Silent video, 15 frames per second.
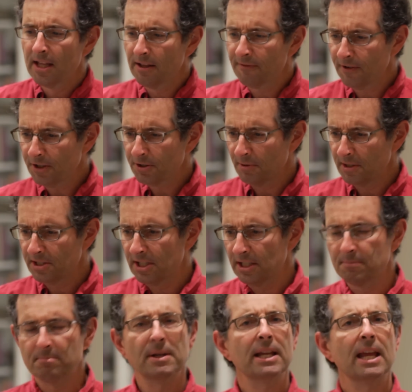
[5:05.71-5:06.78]
The first one is
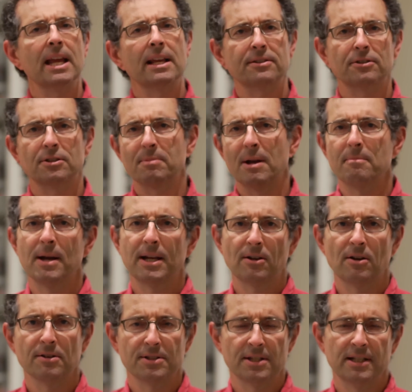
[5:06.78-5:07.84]
just Big Answers by Mike
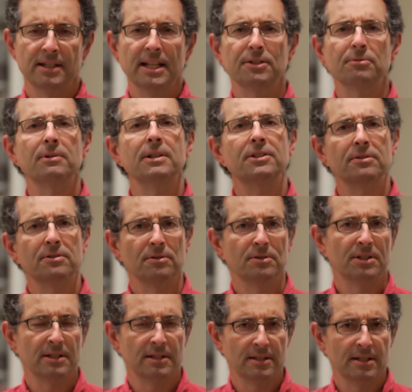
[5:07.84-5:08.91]
Olson, and that's where he
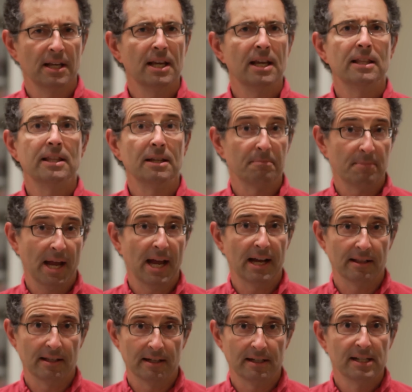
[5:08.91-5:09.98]
introduces the
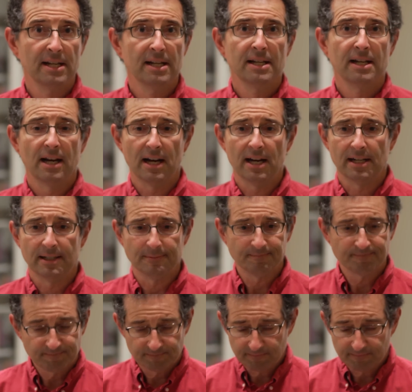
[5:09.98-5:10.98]
Impala uh,